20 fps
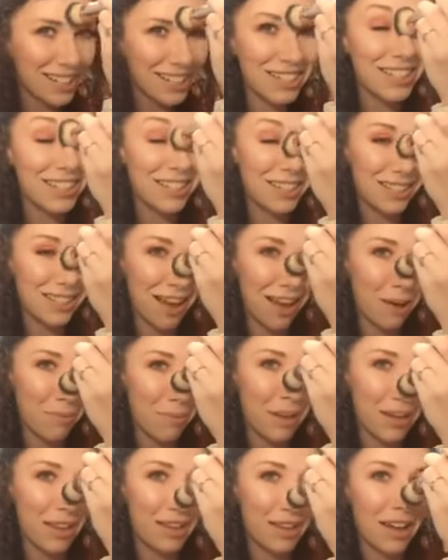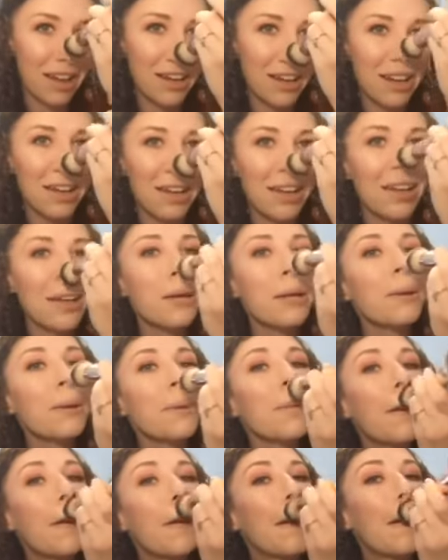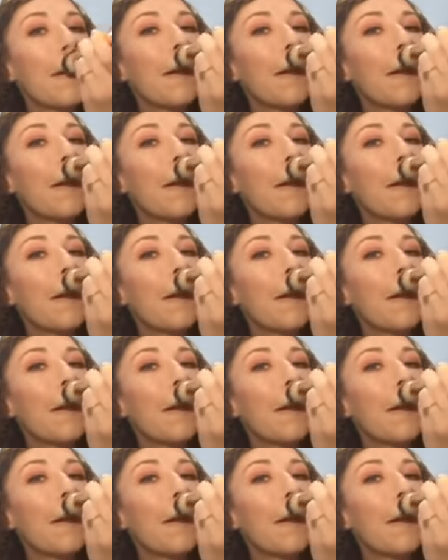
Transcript: just dabbing that in.